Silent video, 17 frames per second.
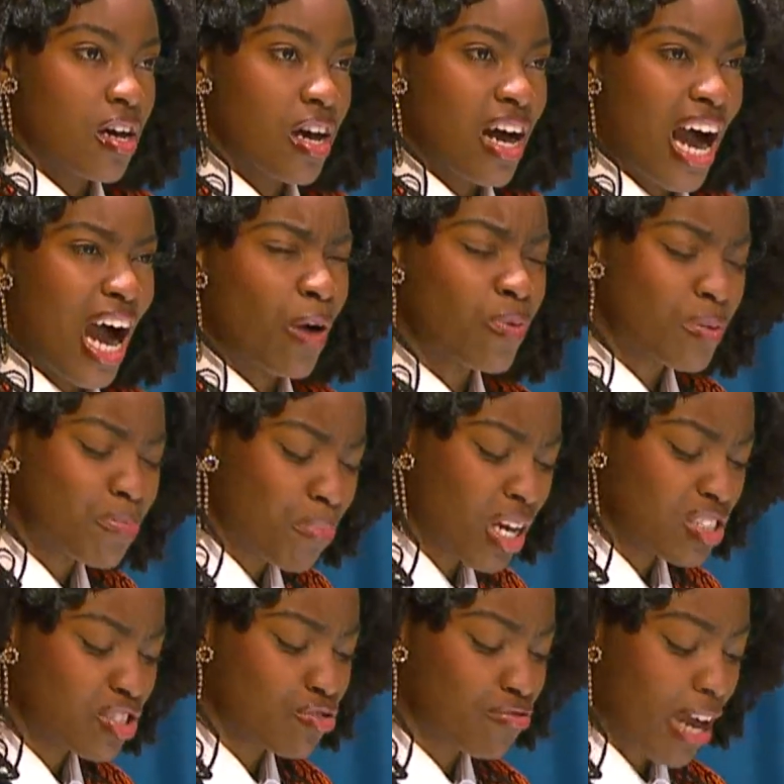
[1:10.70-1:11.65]
I would
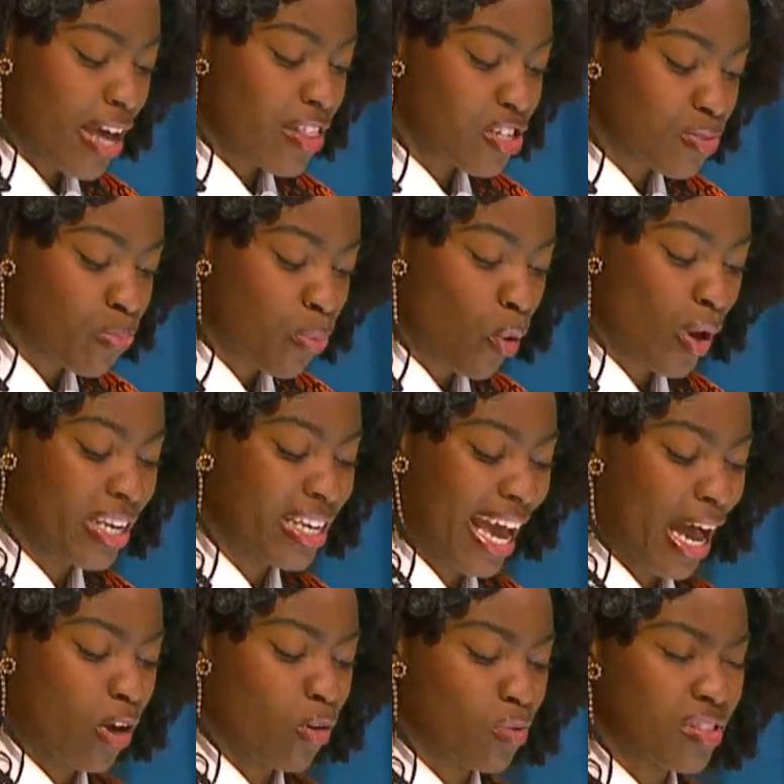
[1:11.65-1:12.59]
much rather point
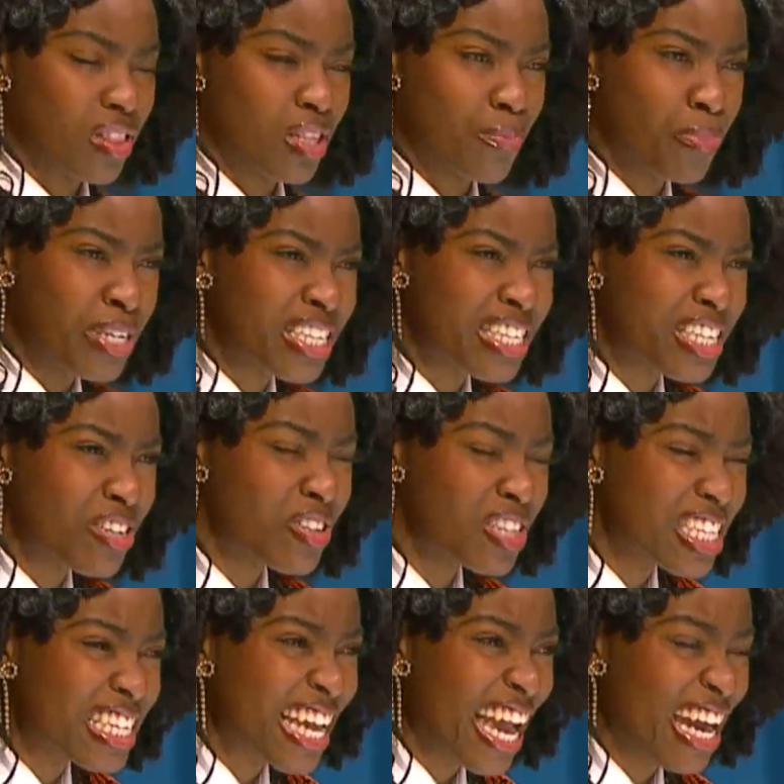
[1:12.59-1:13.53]
out the
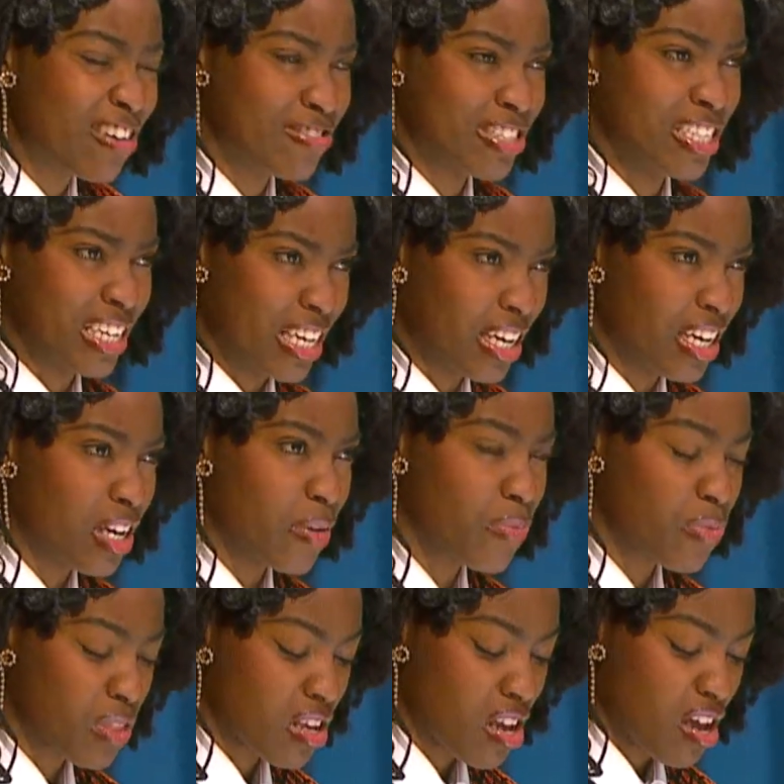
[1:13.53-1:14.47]
peculiarity
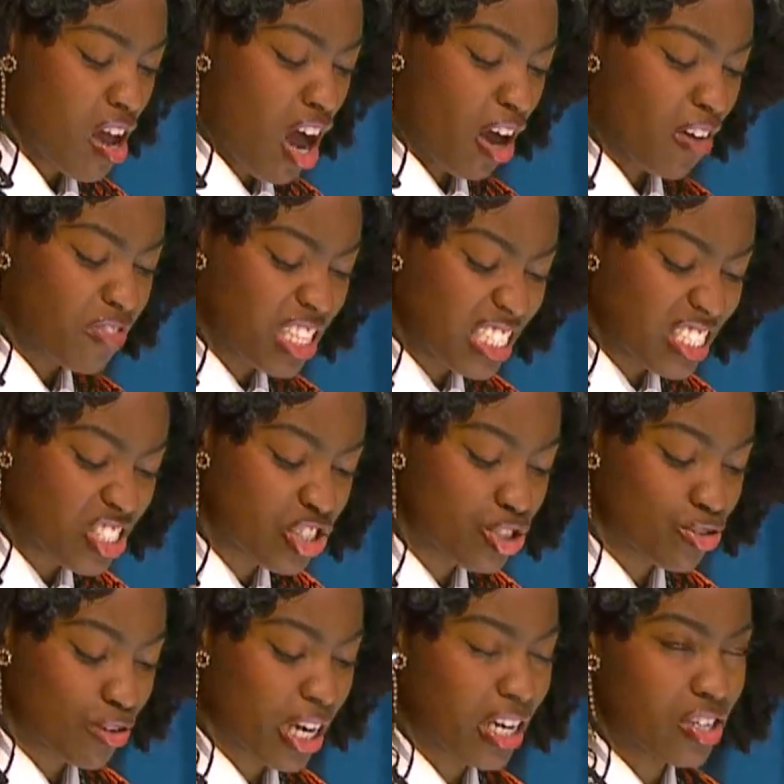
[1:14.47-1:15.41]
of these
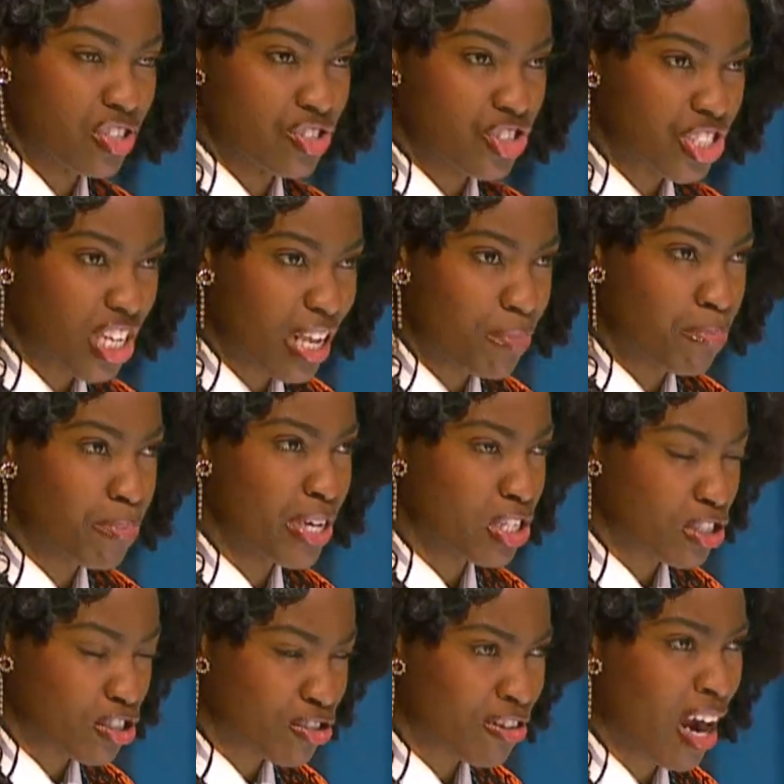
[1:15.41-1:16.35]
strange and
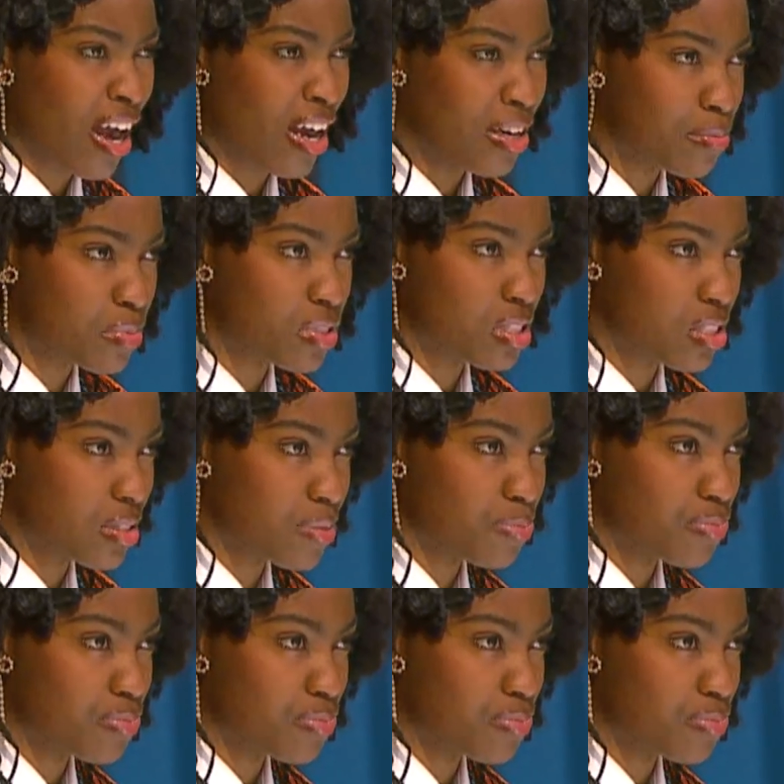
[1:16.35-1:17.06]
bitter crimes.